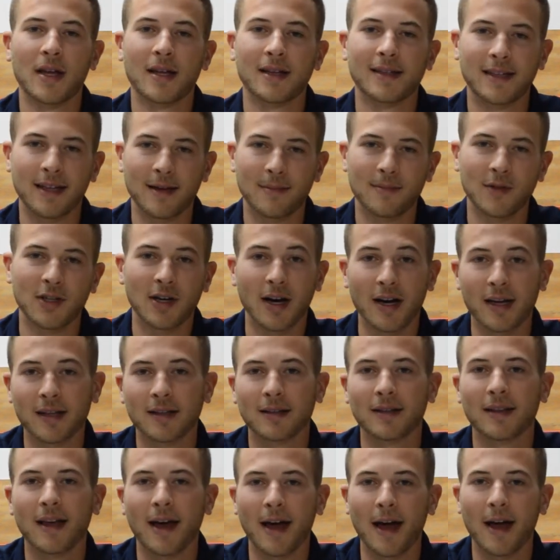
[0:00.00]
dim light
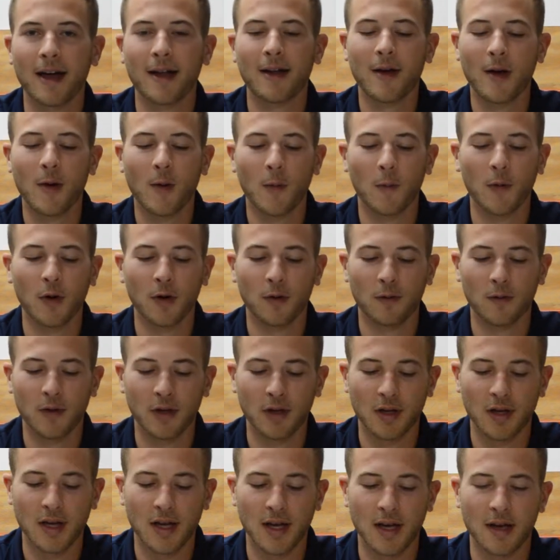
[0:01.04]
that will
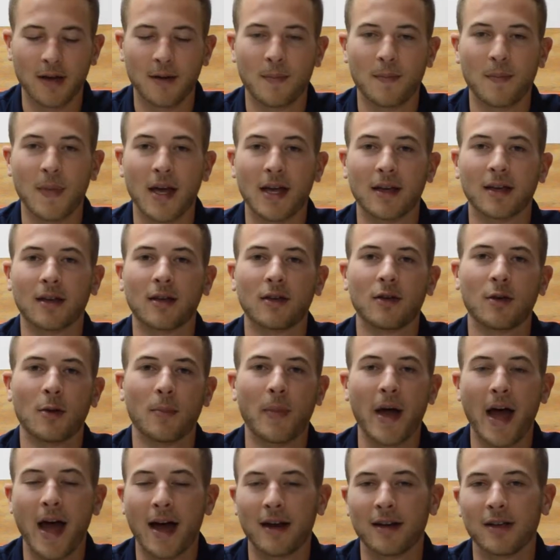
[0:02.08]
really make your
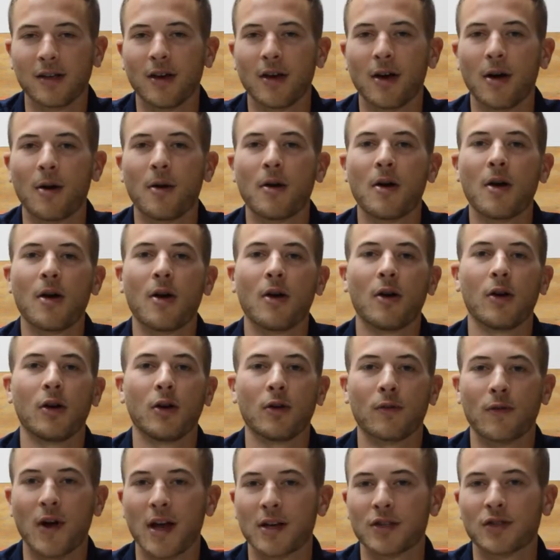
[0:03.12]
patio or
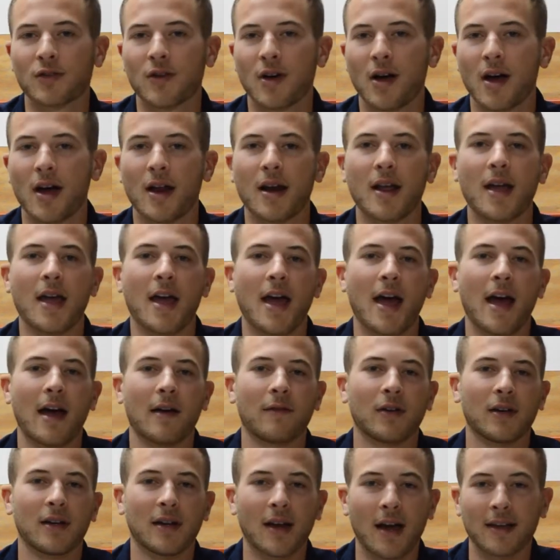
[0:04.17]
your restaurant have
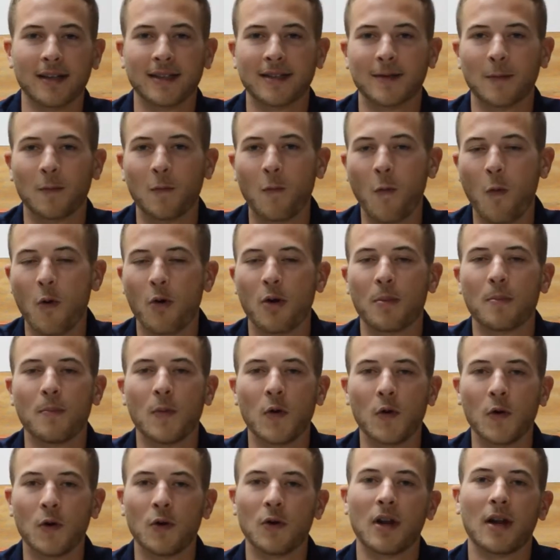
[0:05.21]
a nice, warm
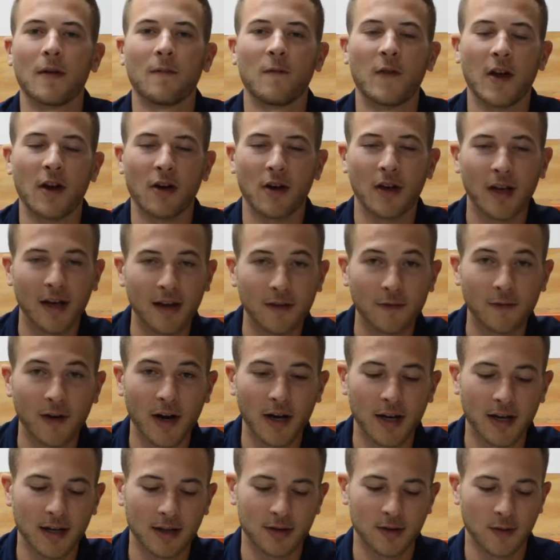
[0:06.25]
mood and very
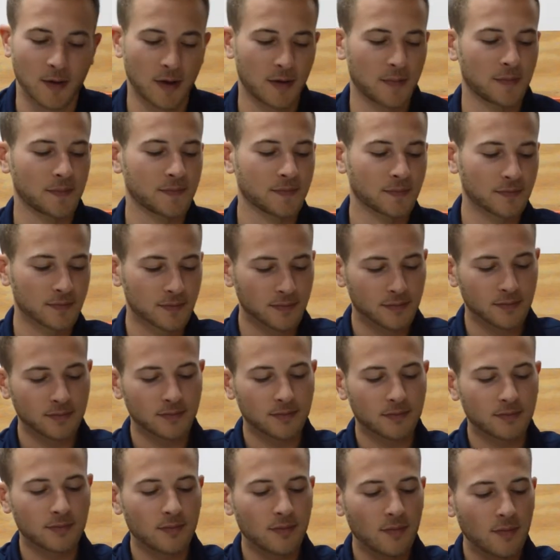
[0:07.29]
inviting to it.
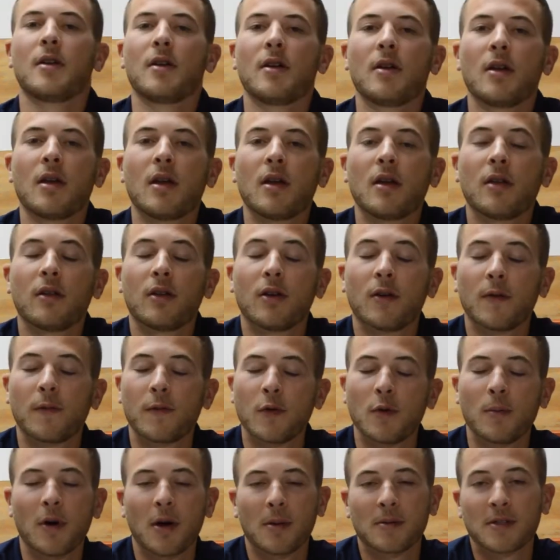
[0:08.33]
There are a
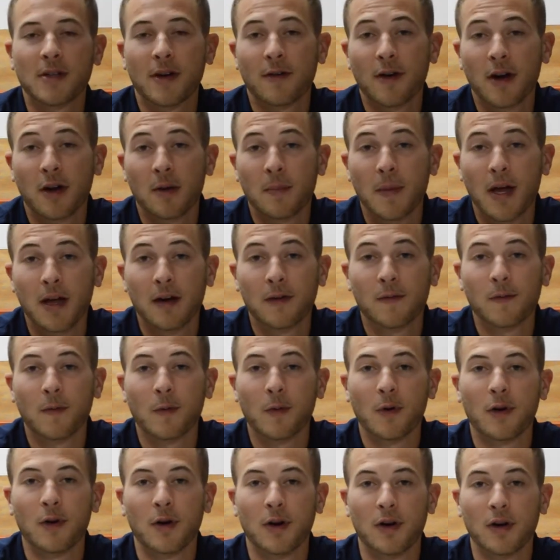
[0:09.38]
few bulbs I recommend
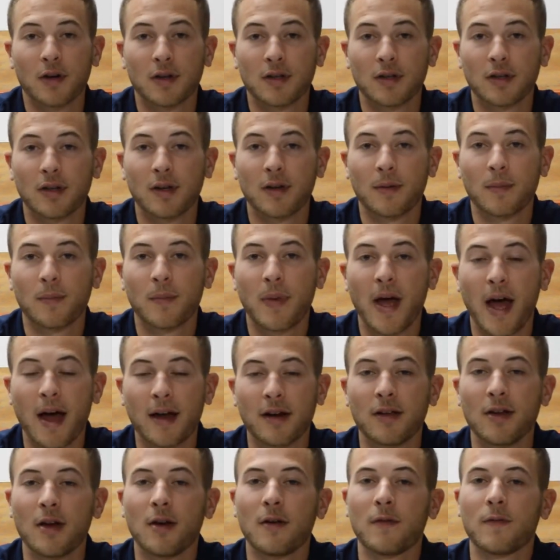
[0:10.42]
for your
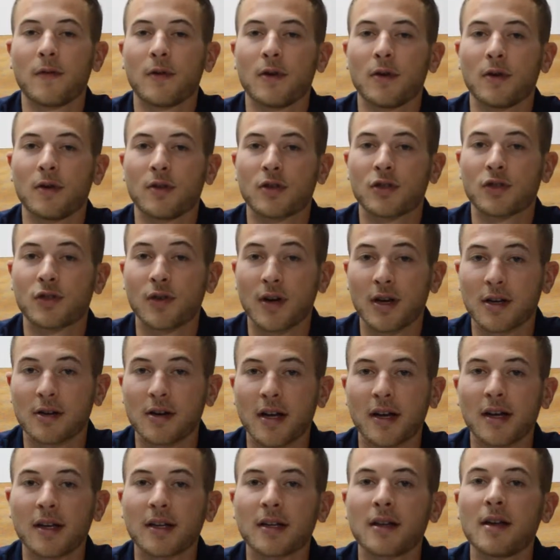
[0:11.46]
patio for string
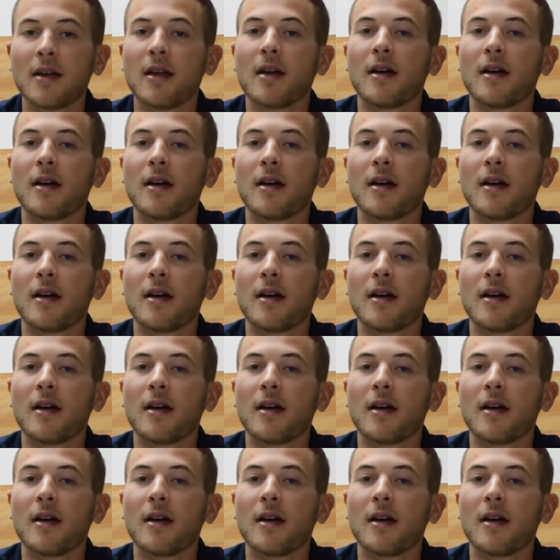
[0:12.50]
lighting.